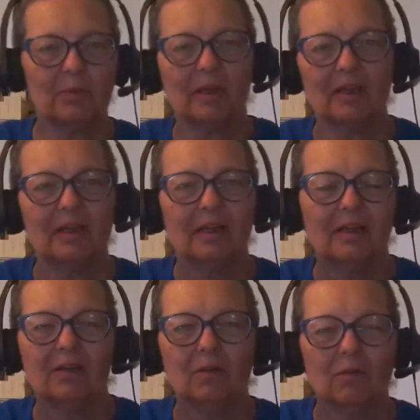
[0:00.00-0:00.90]
did we get,
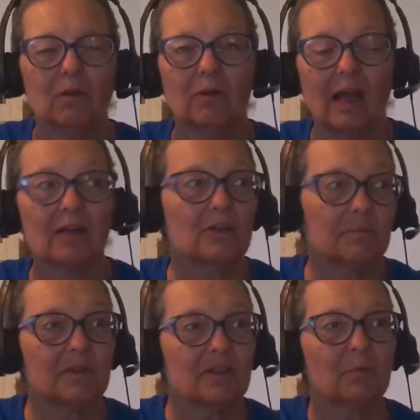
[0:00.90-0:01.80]
you know, grow? How
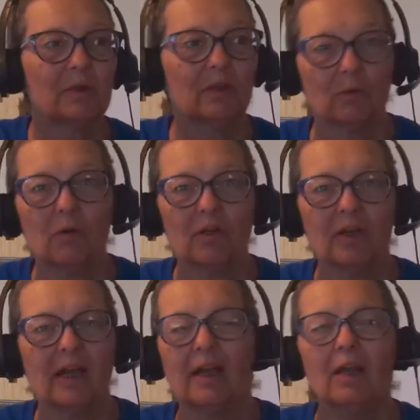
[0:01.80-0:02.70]
much did we grow
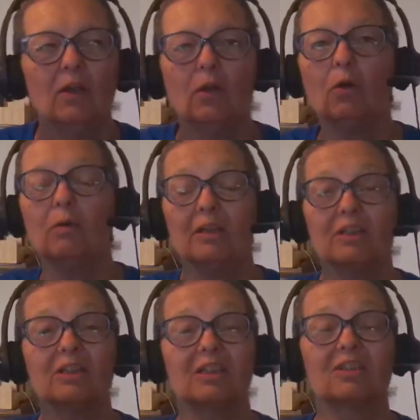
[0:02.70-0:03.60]
today? No, it
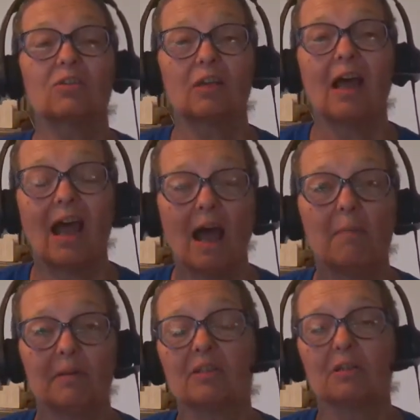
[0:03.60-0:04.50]
just is going to
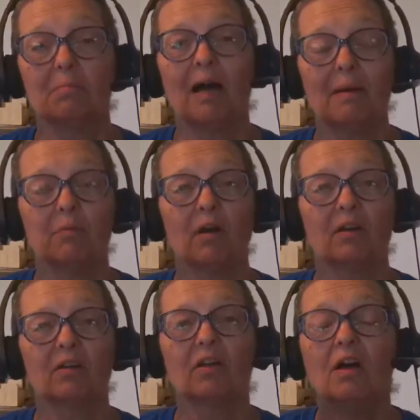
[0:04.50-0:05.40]
happen as a
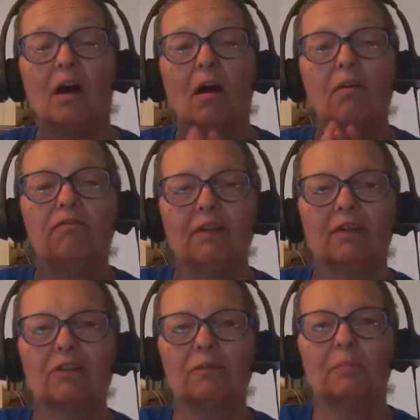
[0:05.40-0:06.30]
byproduct of
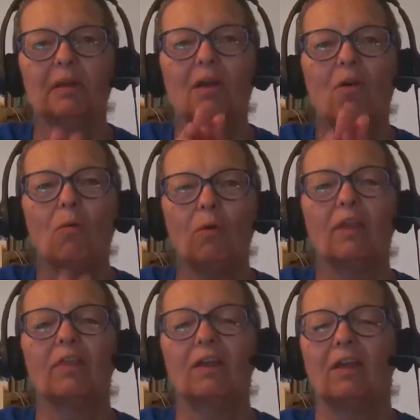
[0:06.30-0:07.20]
fellowshipping
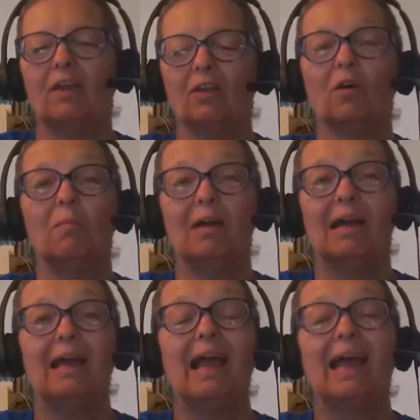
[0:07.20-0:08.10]
with Him
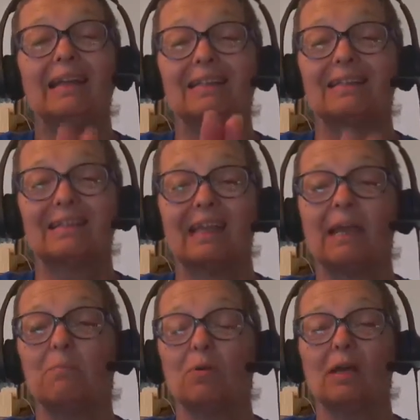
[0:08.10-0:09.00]
and it's the
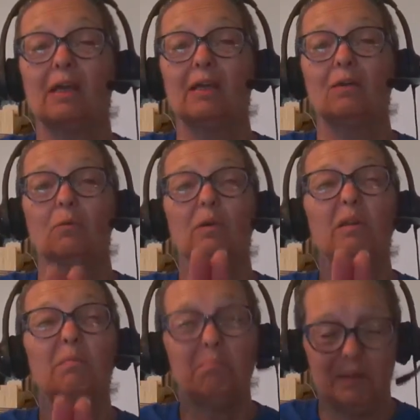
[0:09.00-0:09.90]
same way
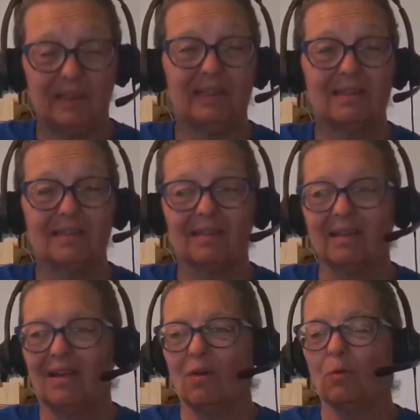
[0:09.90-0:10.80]
with peace.
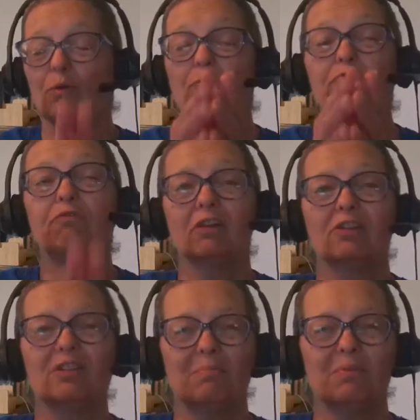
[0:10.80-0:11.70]
When you
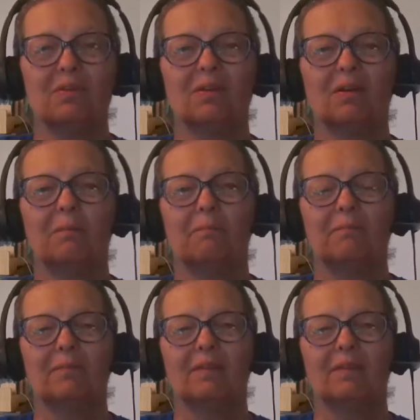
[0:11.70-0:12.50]
fellowship with Him